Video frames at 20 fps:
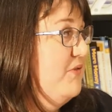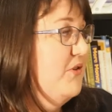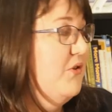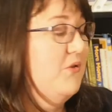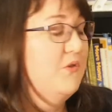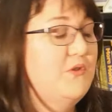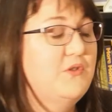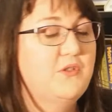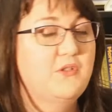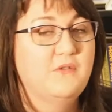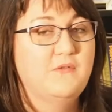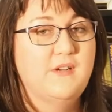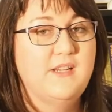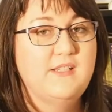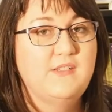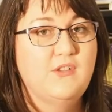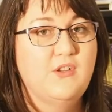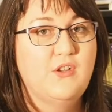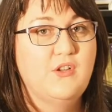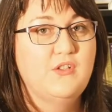according the
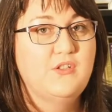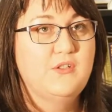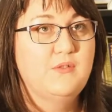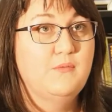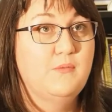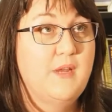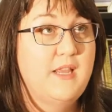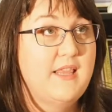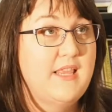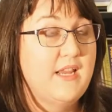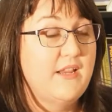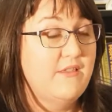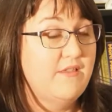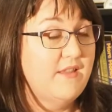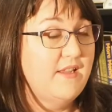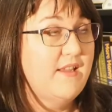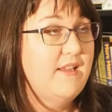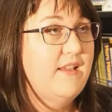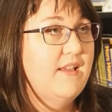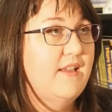research in their
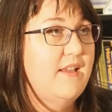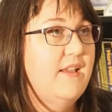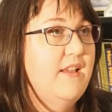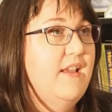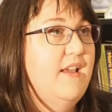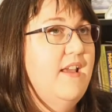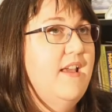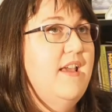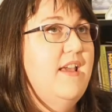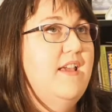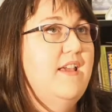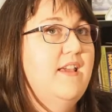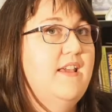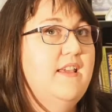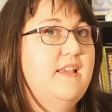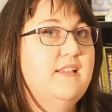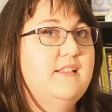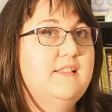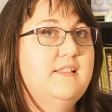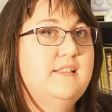thinking,
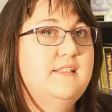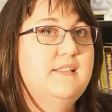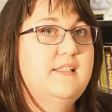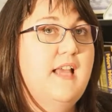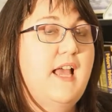is